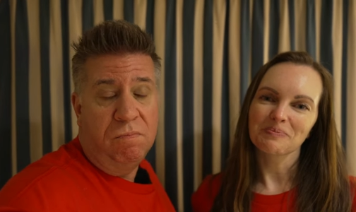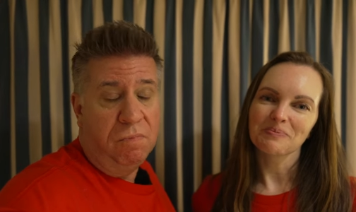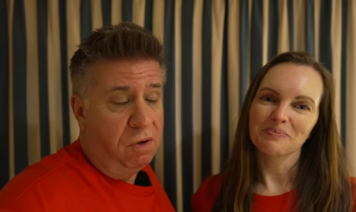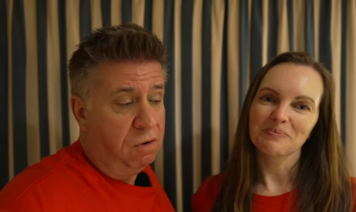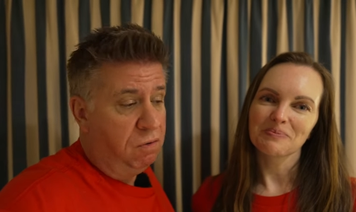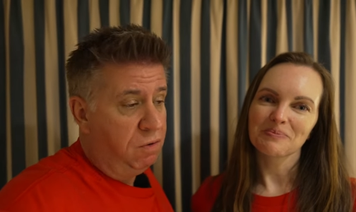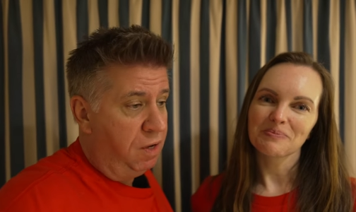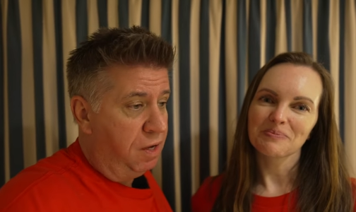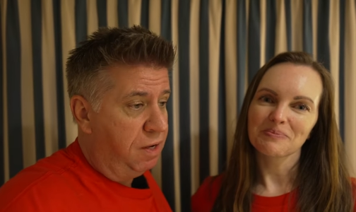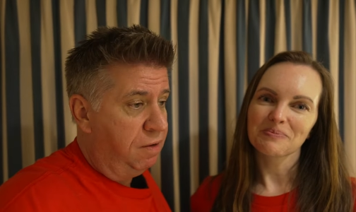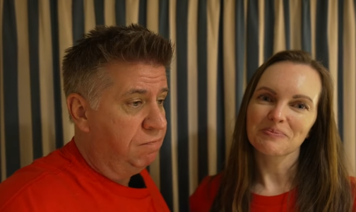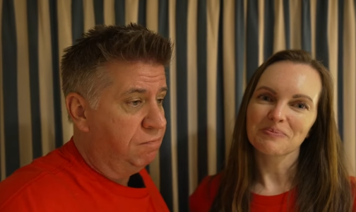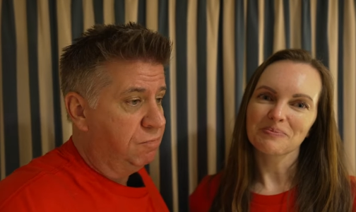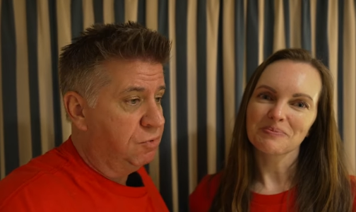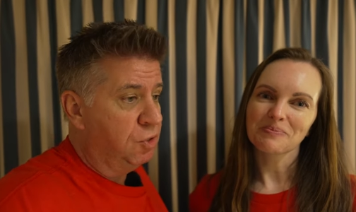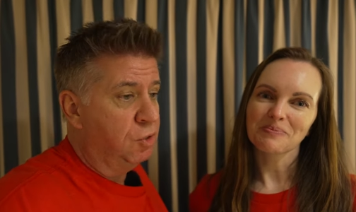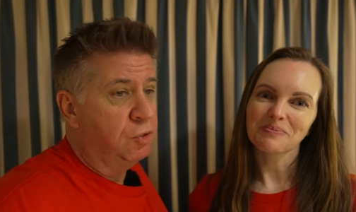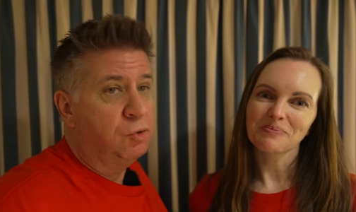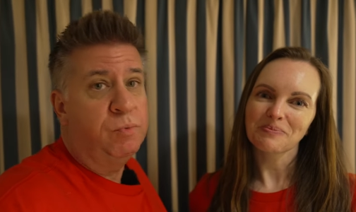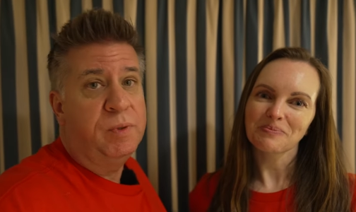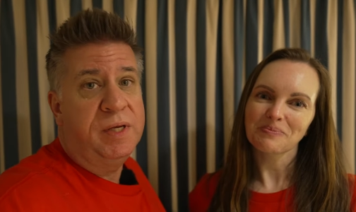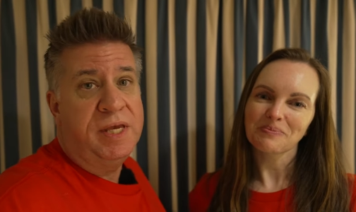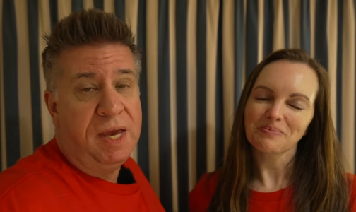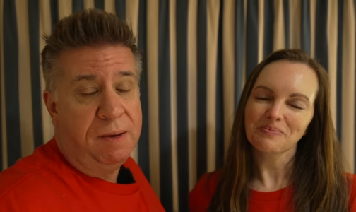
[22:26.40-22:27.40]
Speaker 1: Okay,
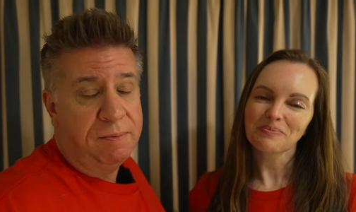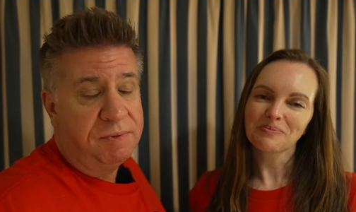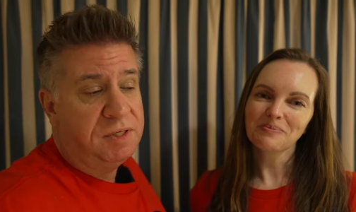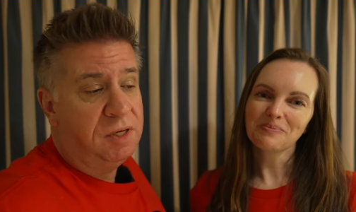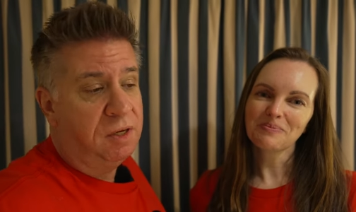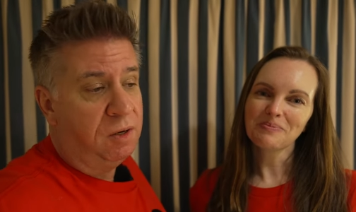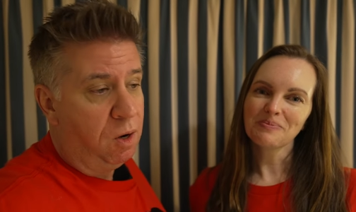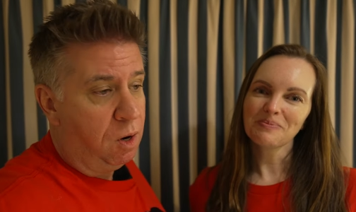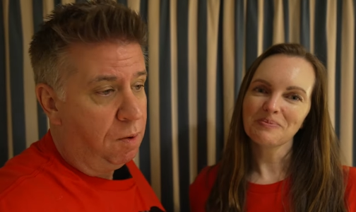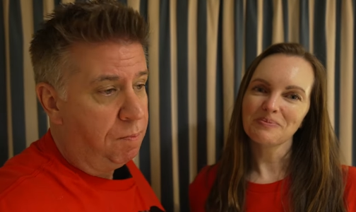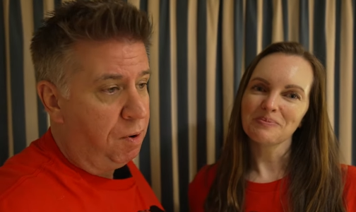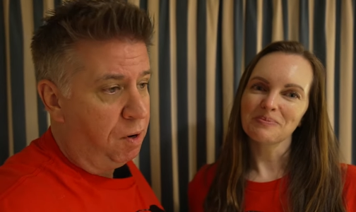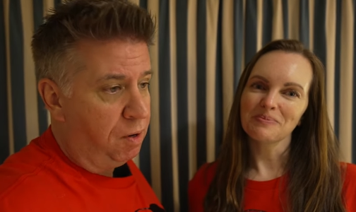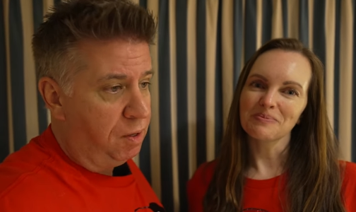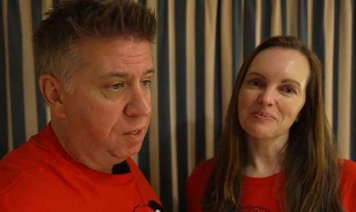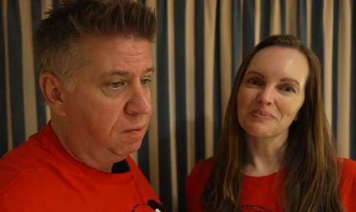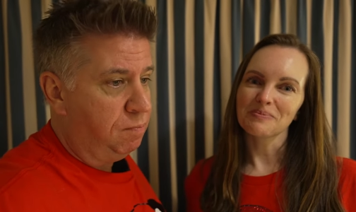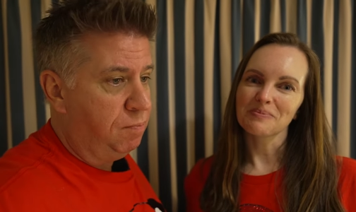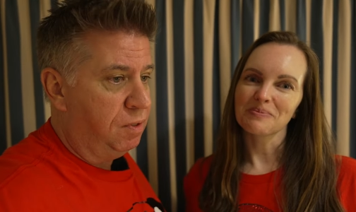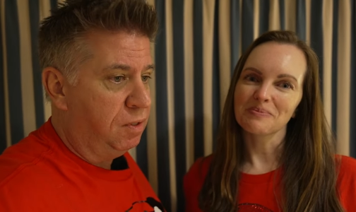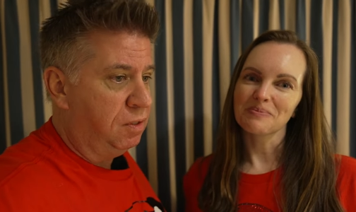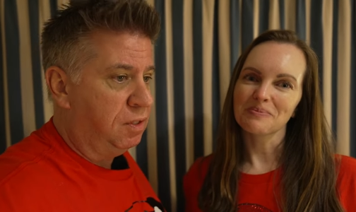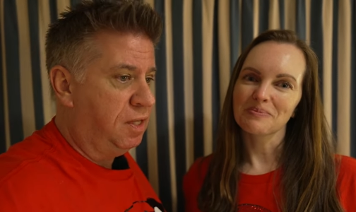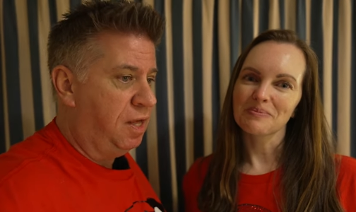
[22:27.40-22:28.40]
so we kept telling our party,
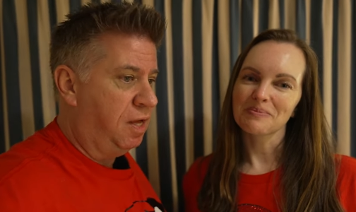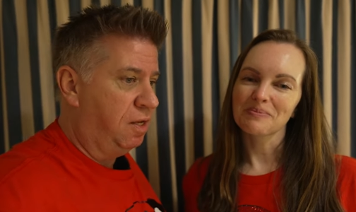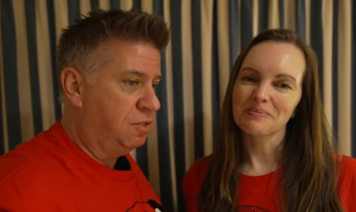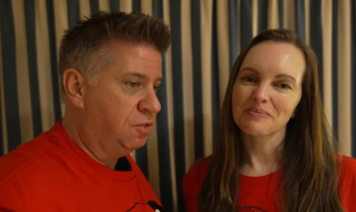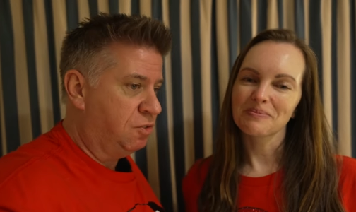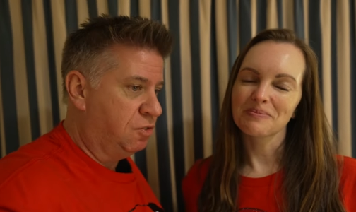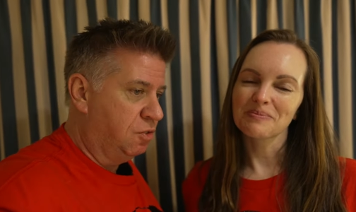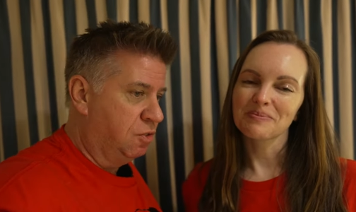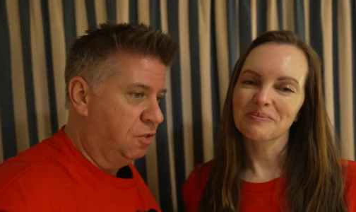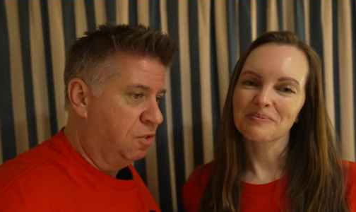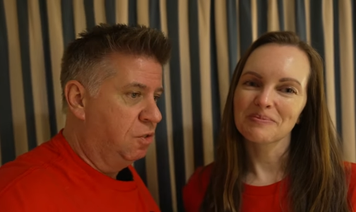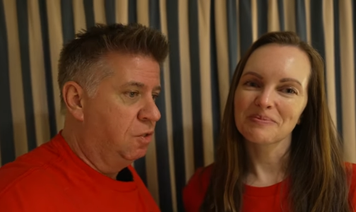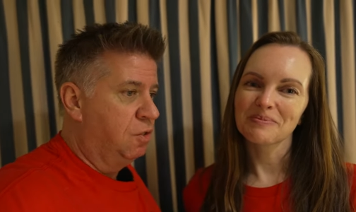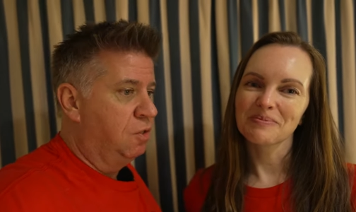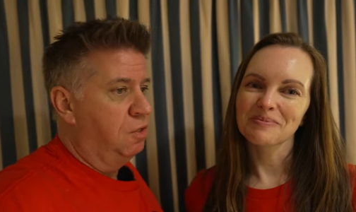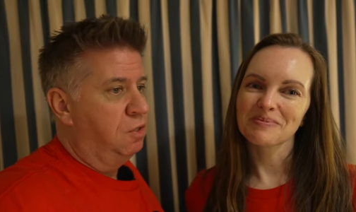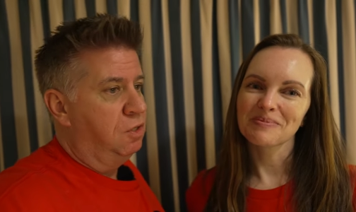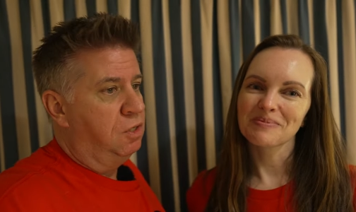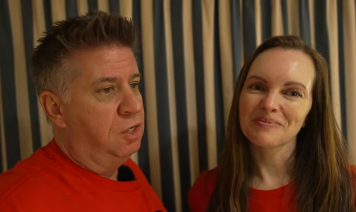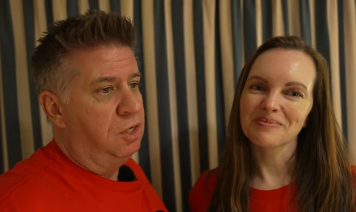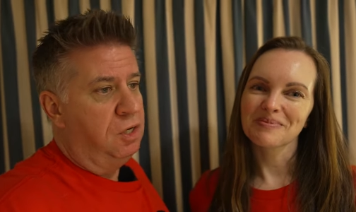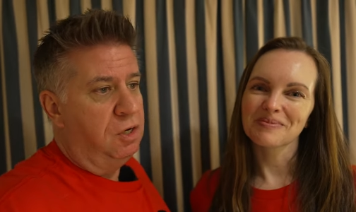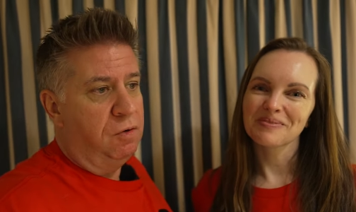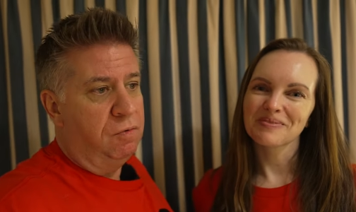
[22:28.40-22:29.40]
but that's,
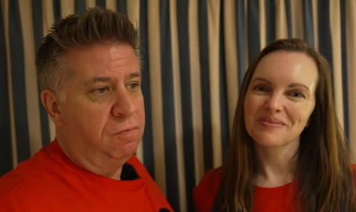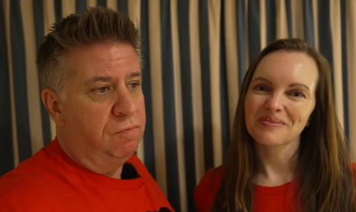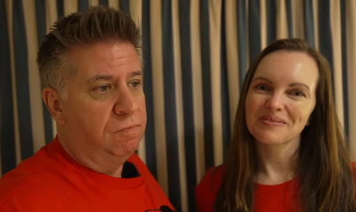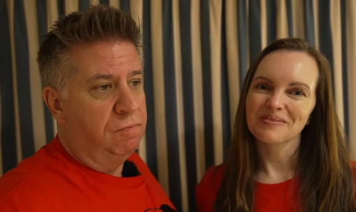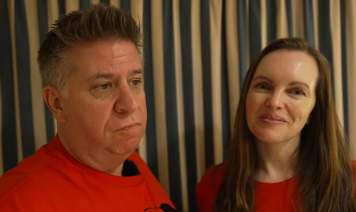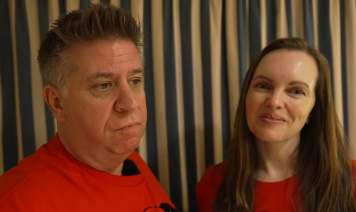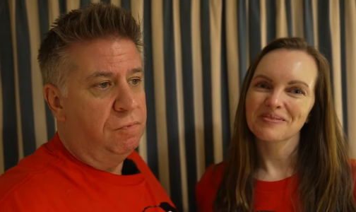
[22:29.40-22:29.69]
you know,